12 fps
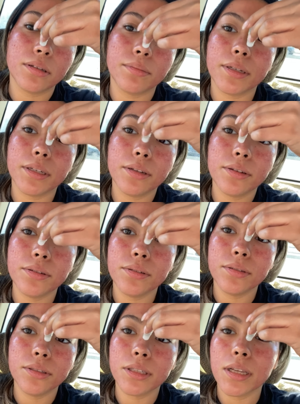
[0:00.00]
on my
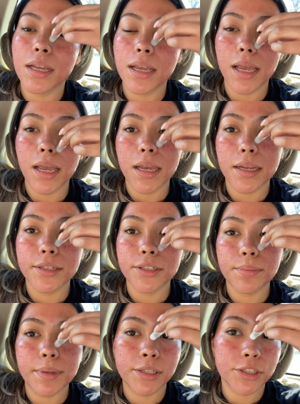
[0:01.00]
nose. She
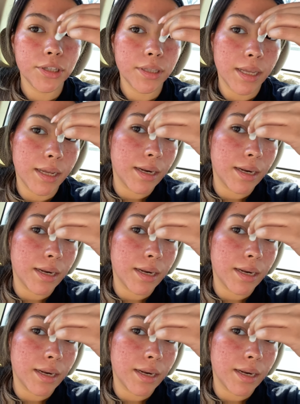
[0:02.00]
mentioned that